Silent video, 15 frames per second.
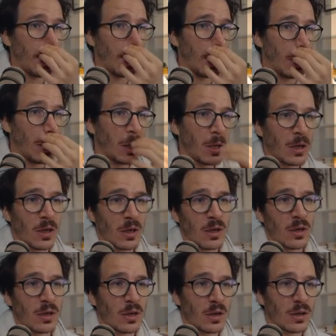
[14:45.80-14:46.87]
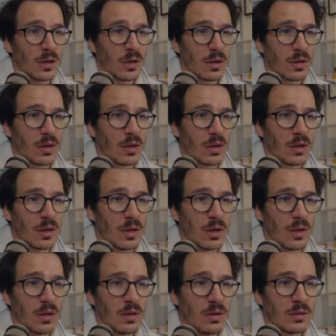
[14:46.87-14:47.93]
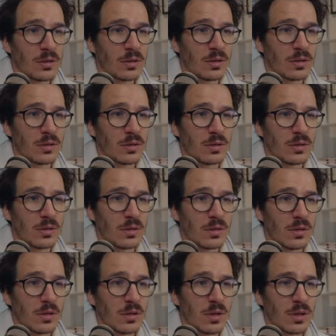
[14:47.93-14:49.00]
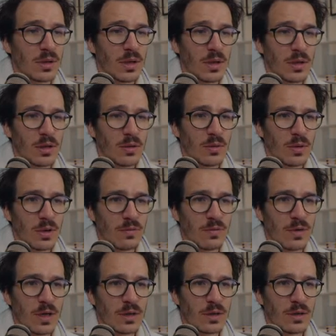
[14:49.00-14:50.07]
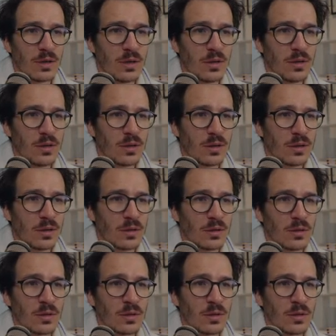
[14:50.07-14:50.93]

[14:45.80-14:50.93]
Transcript: Uh, okay. I think I don't have that either.